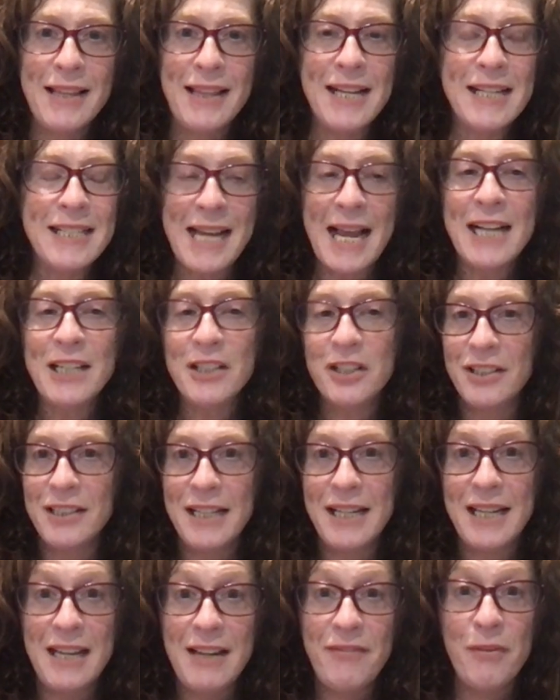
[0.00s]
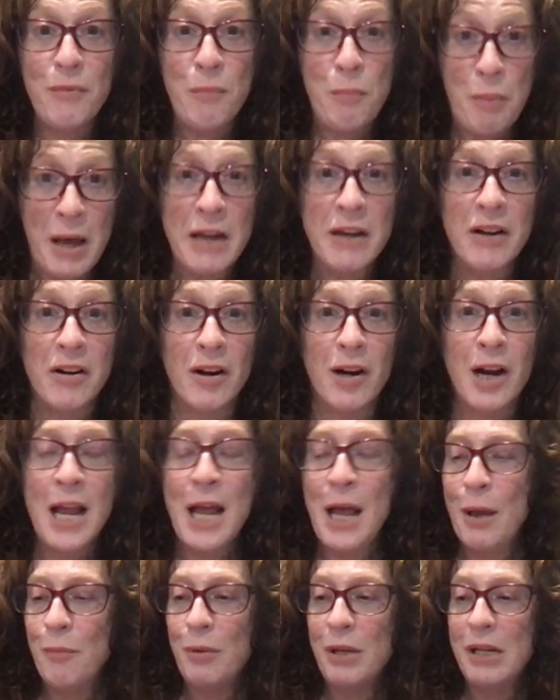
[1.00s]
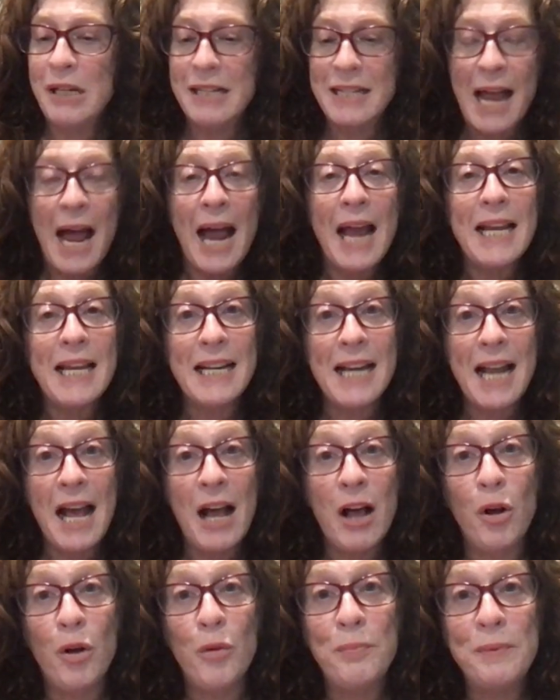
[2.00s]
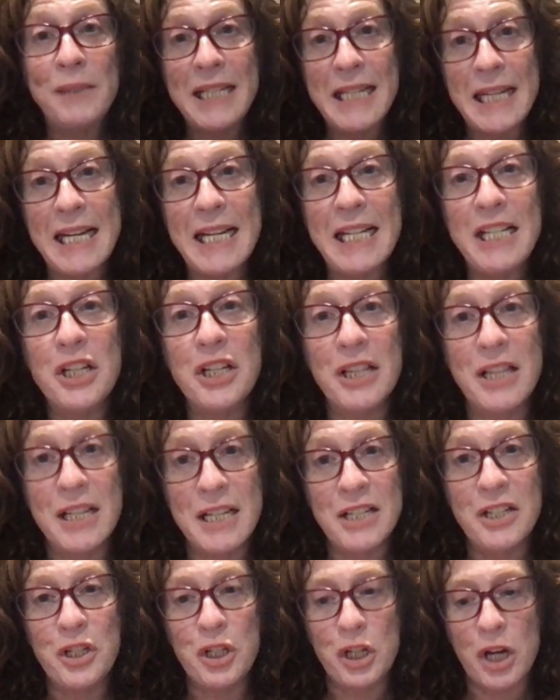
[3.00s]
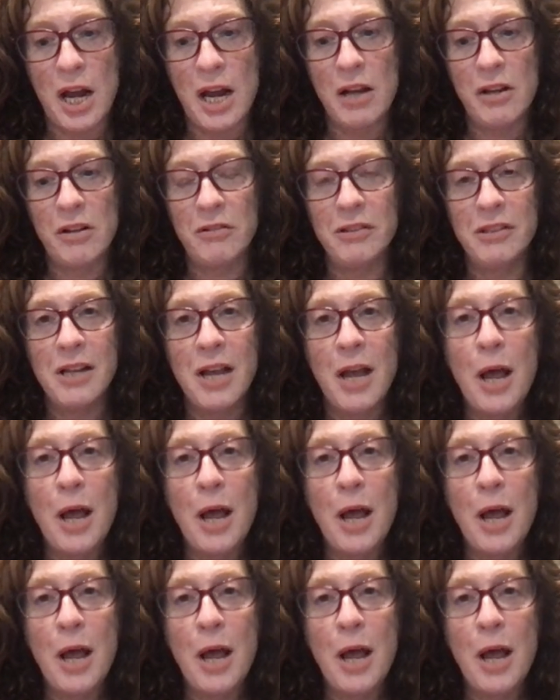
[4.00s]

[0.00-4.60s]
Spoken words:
That's actually even better because I can help teach this child